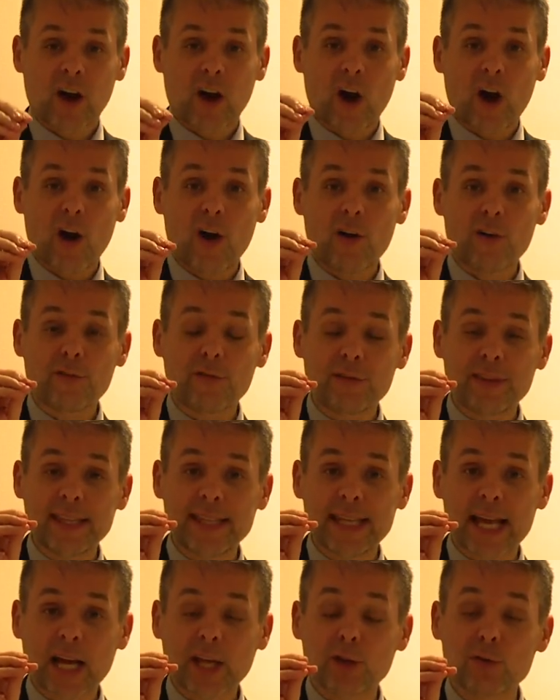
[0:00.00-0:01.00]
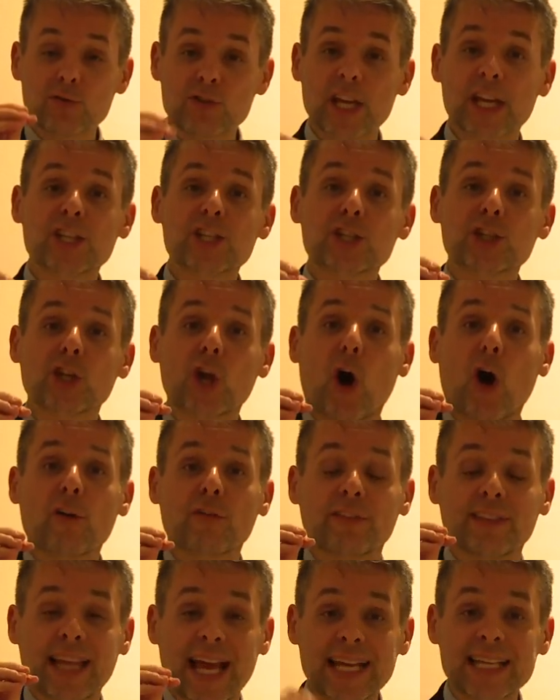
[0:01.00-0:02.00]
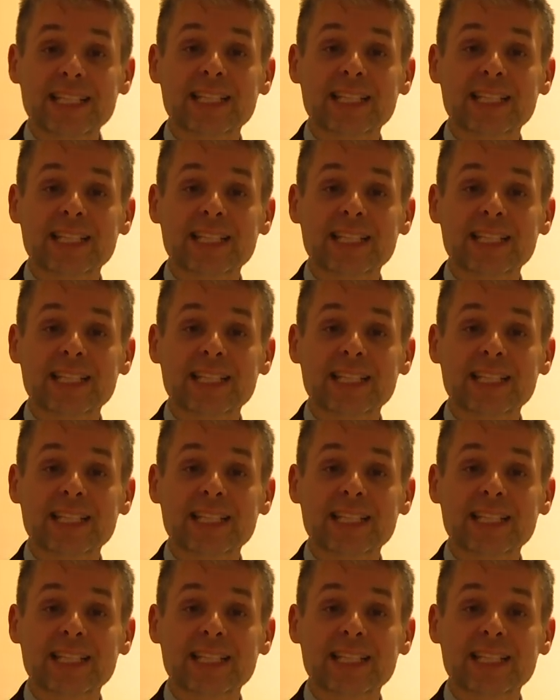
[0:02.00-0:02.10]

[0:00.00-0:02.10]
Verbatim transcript: of the accusation of